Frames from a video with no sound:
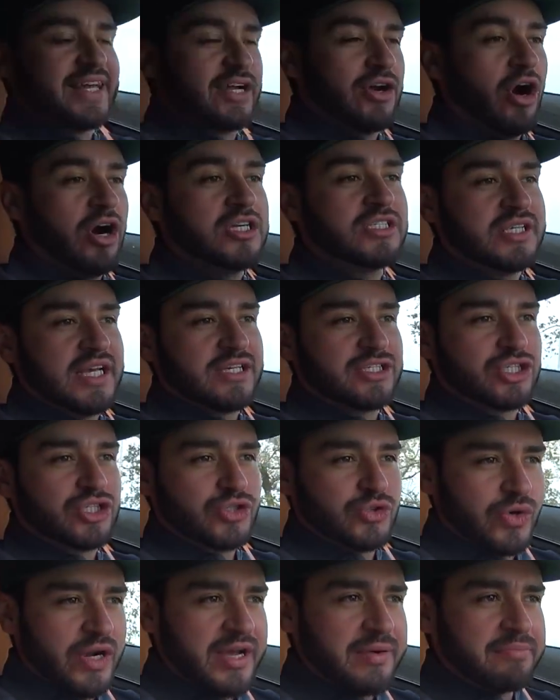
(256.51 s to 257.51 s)
car is
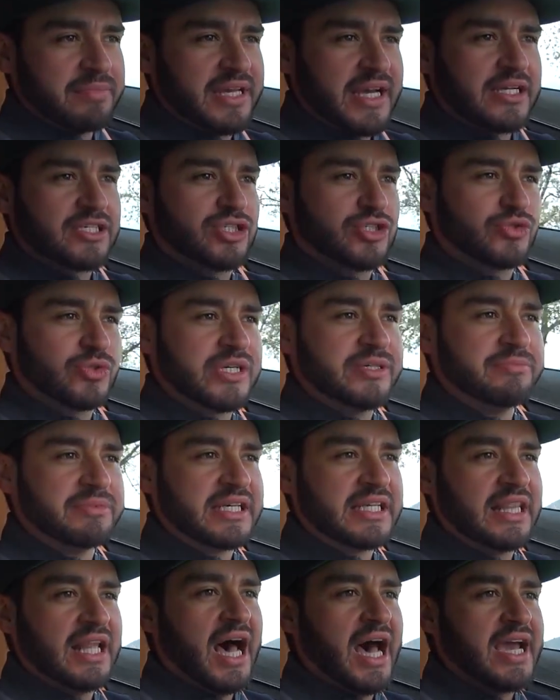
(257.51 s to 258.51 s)

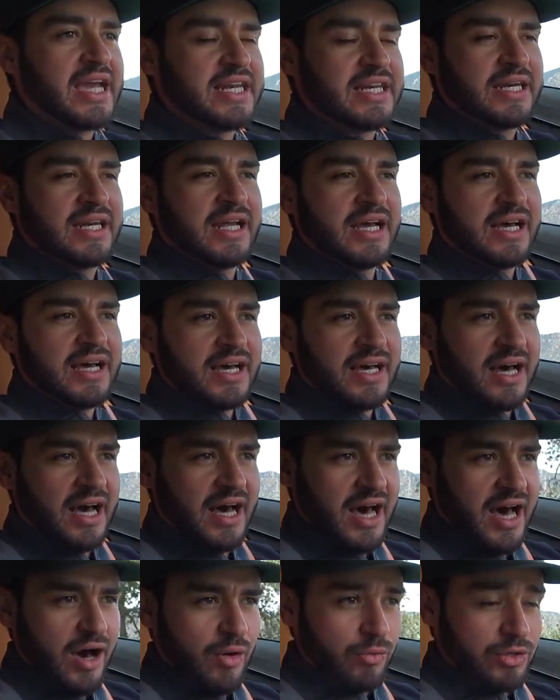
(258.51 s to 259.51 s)
extremely light,
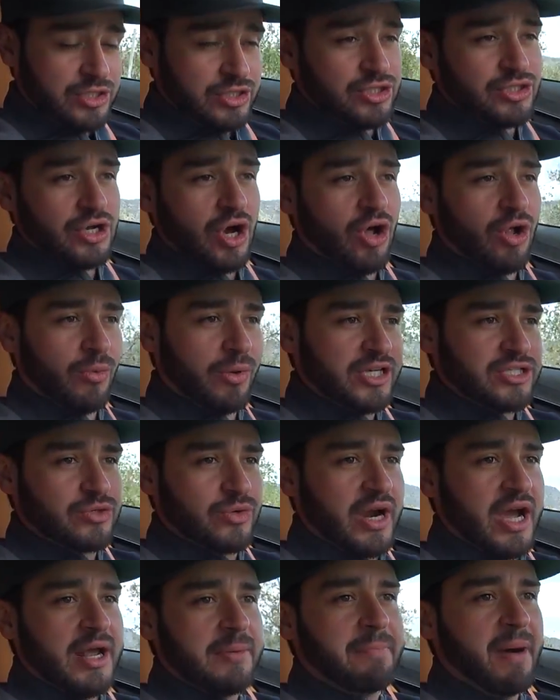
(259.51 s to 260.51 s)
which is always
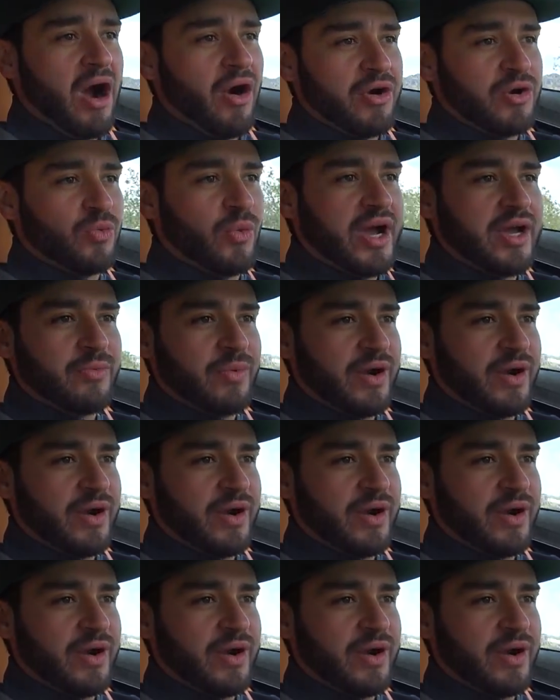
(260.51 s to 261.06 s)
great. Power to weight